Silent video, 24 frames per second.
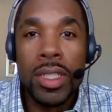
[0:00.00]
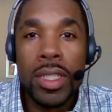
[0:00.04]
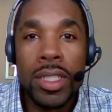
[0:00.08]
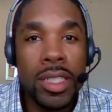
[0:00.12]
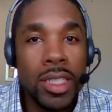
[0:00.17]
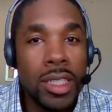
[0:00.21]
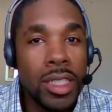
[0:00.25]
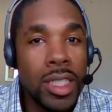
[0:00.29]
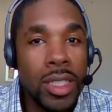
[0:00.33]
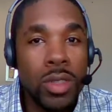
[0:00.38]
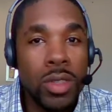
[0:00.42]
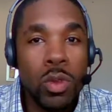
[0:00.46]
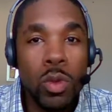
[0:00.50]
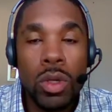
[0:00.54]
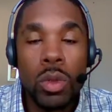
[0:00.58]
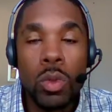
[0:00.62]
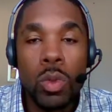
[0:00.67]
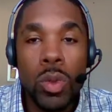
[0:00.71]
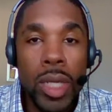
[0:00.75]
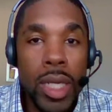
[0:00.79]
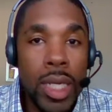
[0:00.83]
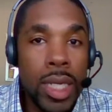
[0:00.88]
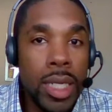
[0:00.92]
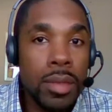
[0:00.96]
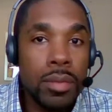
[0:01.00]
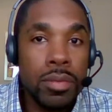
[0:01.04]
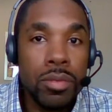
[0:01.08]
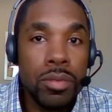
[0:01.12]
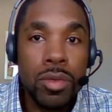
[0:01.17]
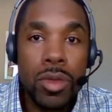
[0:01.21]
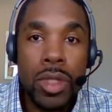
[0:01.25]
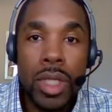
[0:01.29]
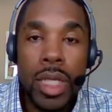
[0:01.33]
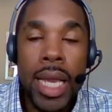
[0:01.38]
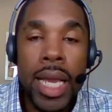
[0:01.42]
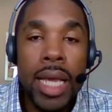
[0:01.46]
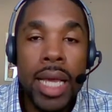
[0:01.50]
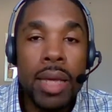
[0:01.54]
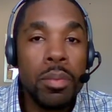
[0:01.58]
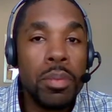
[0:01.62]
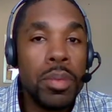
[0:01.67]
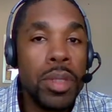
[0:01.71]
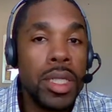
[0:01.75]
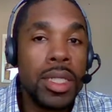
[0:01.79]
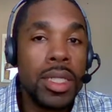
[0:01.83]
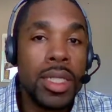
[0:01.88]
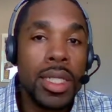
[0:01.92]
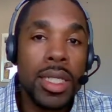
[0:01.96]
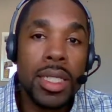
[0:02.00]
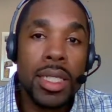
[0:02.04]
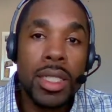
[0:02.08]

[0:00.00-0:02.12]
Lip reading: this is just one week, but